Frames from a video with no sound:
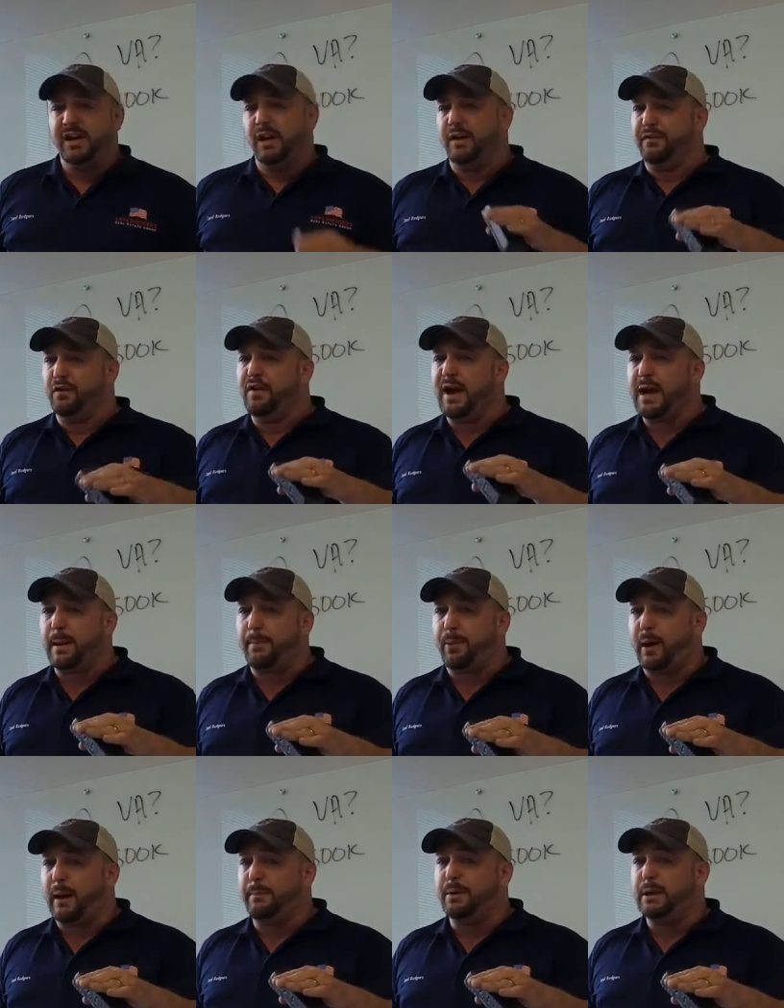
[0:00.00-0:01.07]
And if you had a
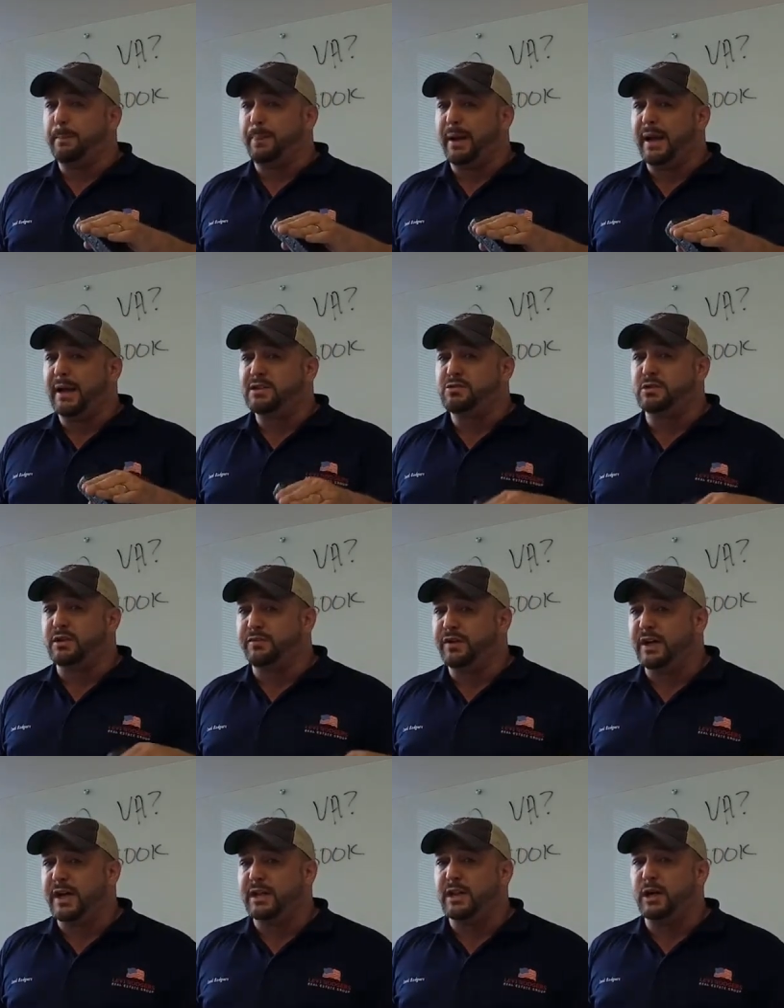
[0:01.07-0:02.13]
problem in the past with your
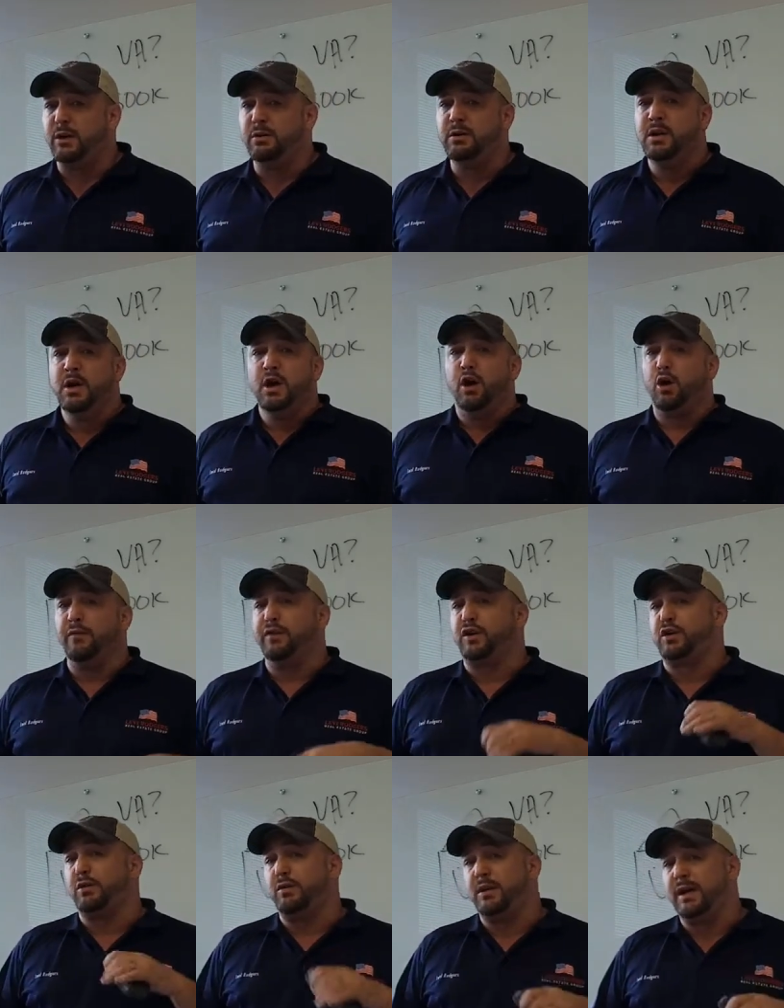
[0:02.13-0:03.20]
VA loan, or if you
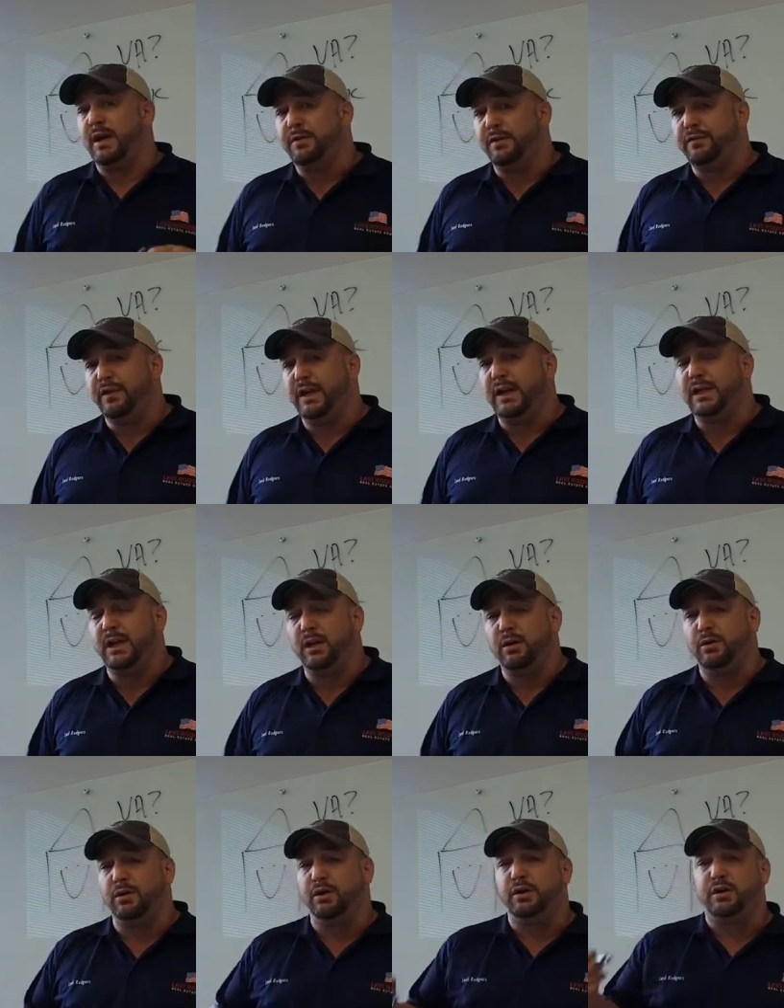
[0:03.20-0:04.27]
currently have a VA
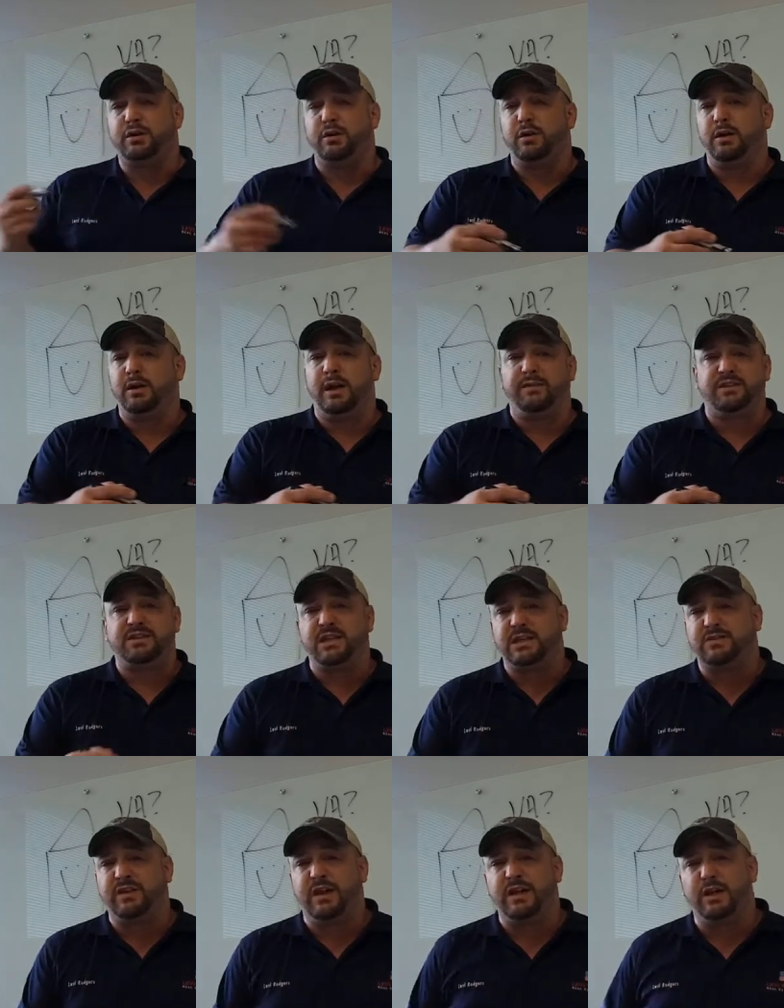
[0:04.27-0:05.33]
loan, or you currently have a tax
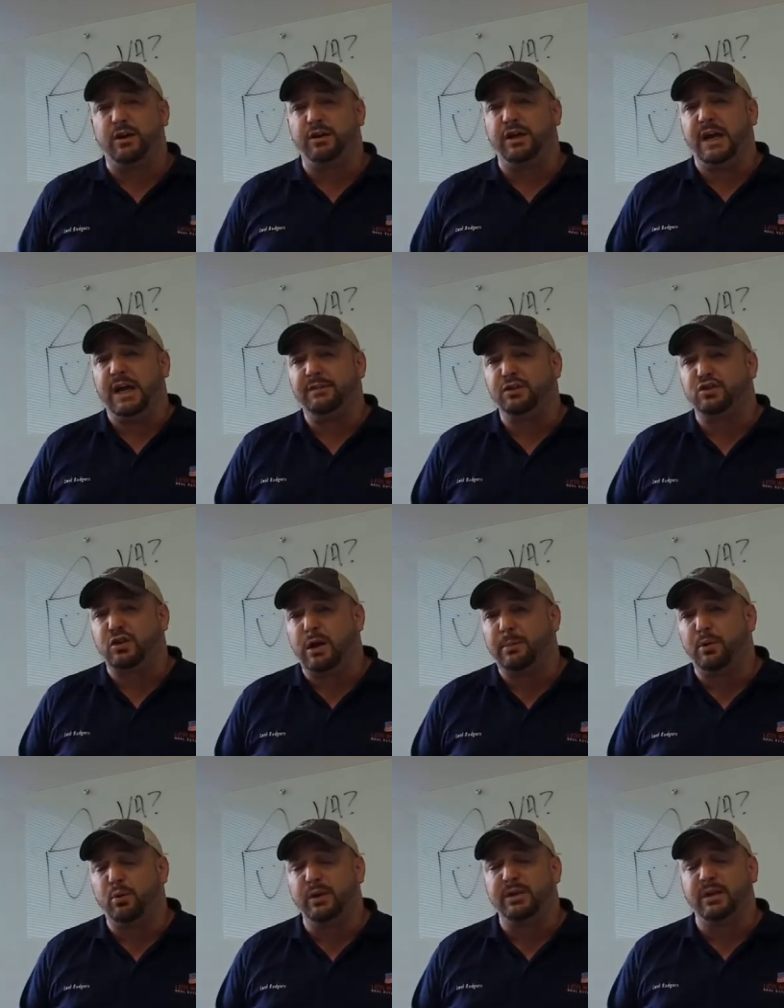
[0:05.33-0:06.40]
vet loan, you're having
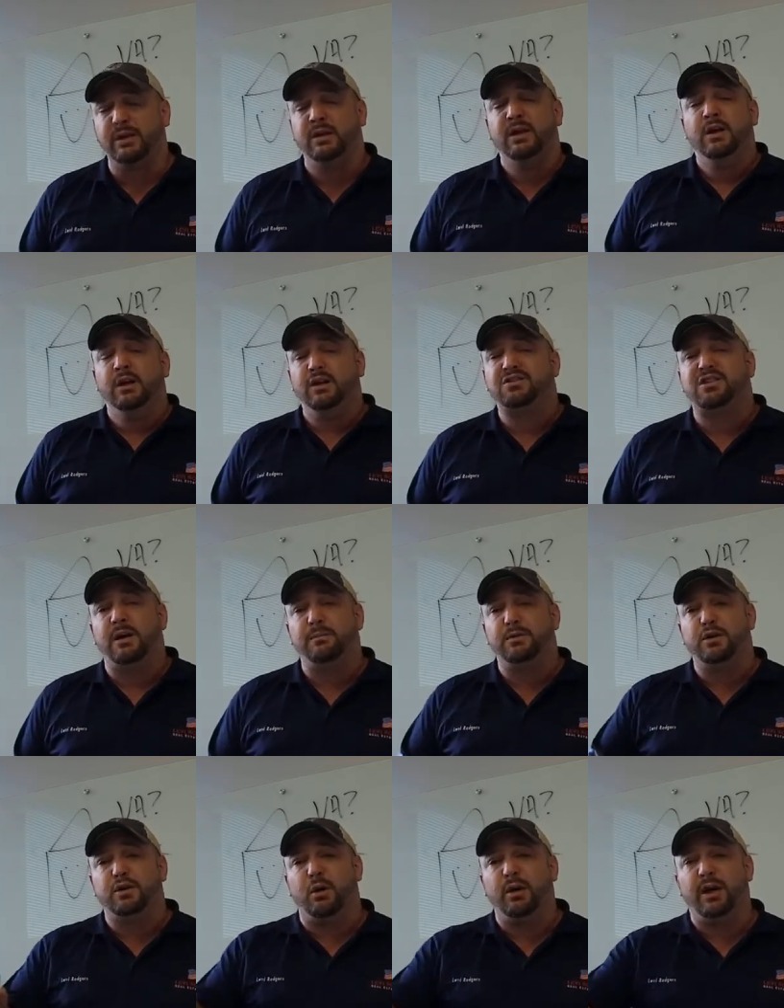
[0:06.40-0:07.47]
trouble with it or something,
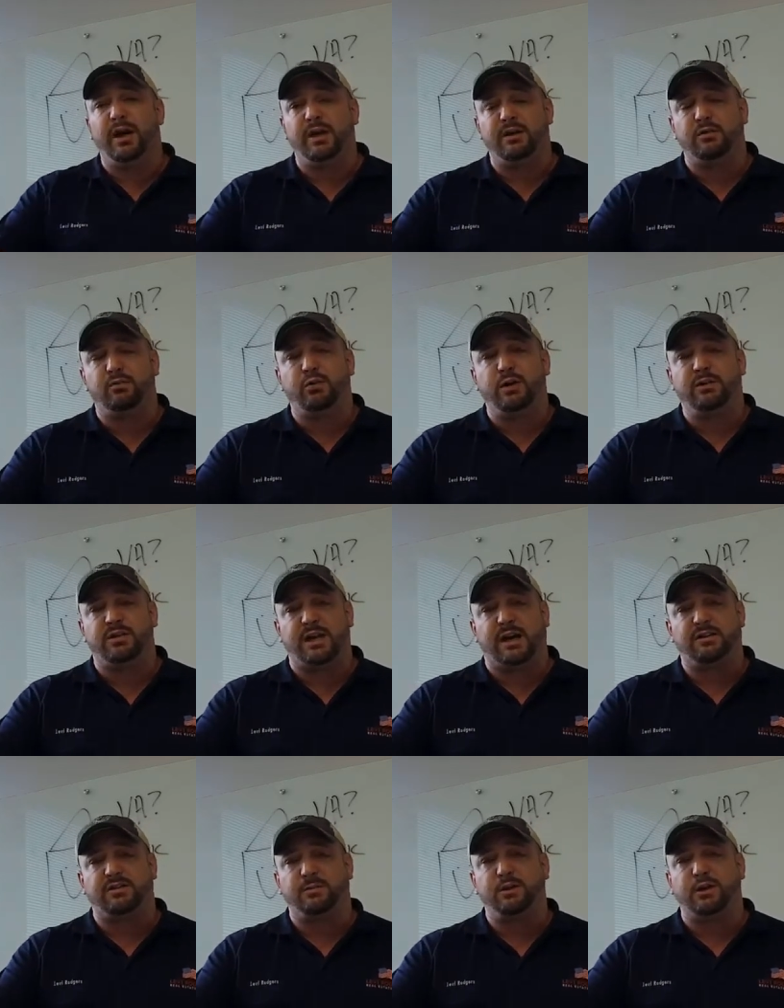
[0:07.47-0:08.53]
you go ahead and reach out to me.